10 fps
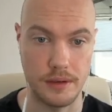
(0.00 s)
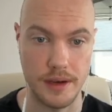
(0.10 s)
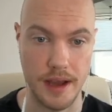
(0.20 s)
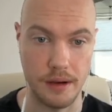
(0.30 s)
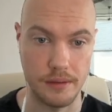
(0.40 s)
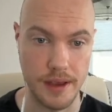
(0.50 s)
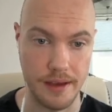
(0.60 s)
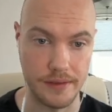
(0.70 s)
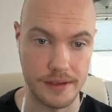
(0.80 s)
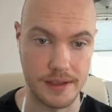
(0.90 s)
now we
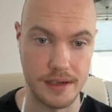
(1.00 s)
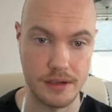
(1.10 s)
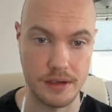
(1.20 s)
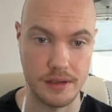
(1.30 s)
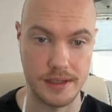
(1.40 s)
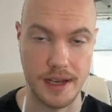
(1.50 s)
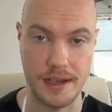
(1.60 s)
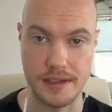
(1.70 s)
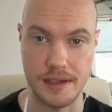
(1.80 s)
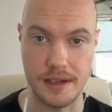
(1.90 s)
have this t-shirt
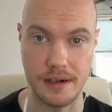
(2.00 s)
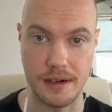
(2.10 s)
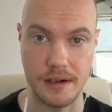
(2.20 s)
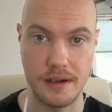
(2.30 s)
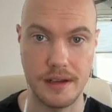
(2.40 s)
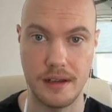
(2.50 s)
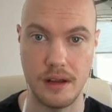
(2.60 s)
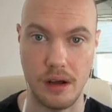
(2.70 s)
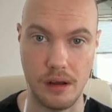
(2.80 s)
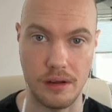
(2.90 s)
size here
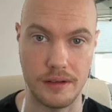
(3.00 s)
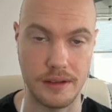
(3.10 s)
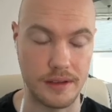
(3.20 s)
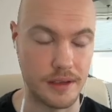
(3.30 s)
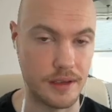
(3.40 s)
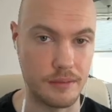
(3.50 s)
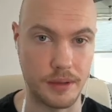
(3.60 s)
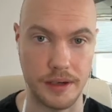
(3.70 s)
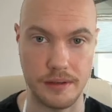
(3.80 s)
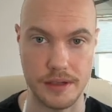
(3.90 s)
on the
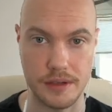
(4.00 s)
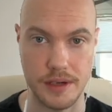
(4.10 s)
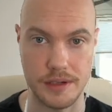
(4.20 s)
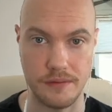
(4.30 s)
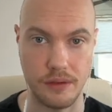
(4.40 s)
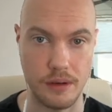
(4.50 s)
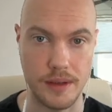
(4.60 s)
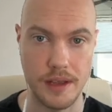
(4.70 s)
player registration form,